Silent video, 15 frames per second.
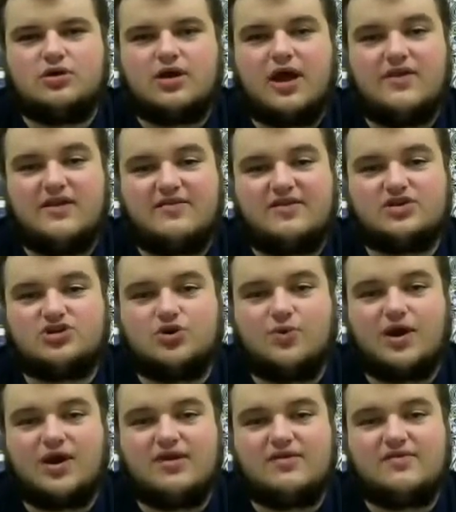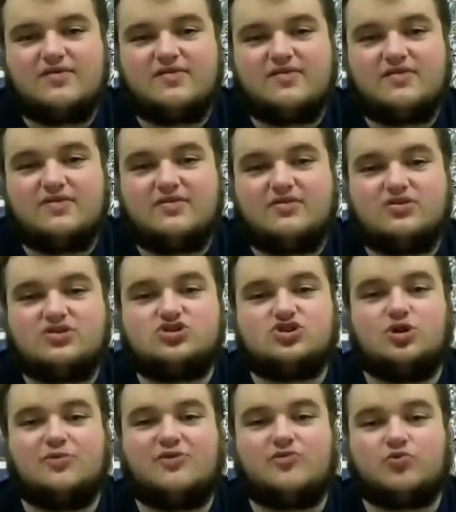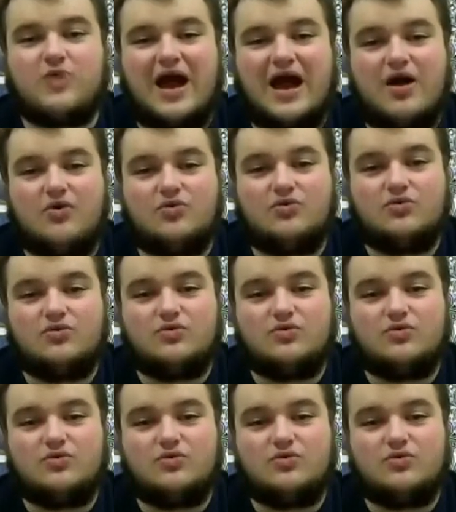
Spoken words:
and this issue is troops rout